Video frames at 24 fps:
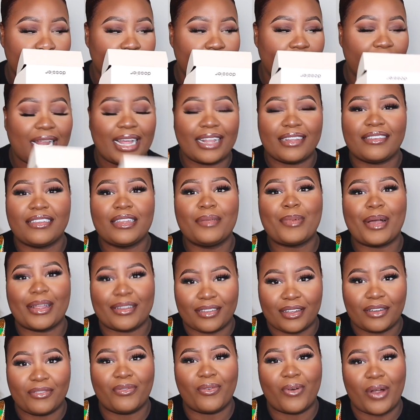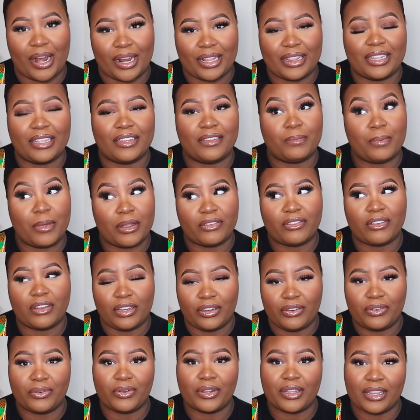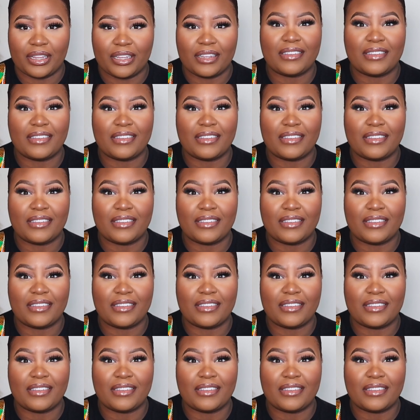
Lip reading: And I see myself wearing this, especially during